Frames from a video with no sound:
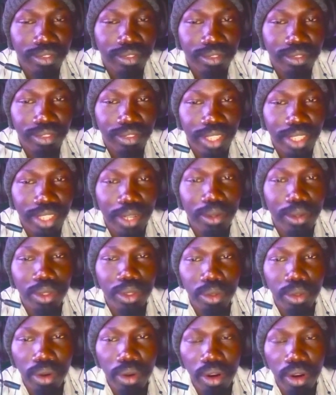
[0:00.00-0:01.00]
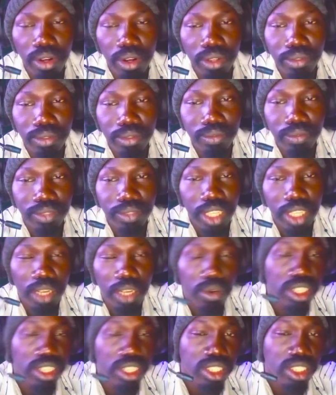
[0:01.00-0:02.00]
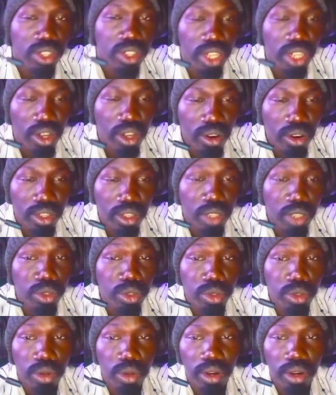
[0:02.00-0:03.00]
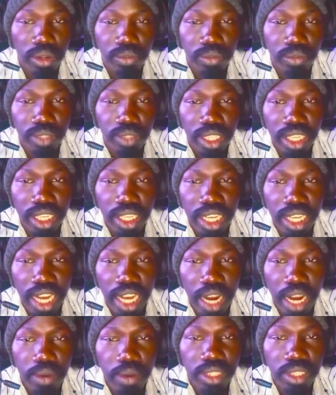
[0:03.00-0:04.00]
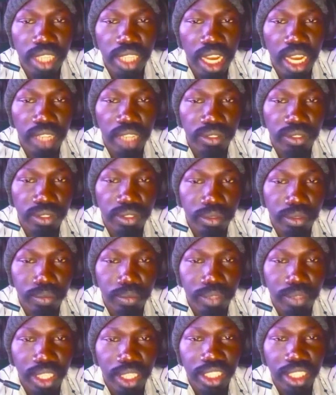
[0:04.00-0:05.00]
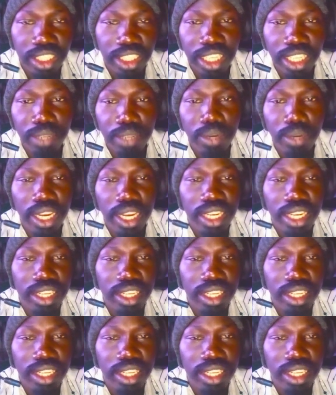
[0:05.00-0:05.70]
Angutuoko. What's going on? Angutuoko. How is life? Take weight.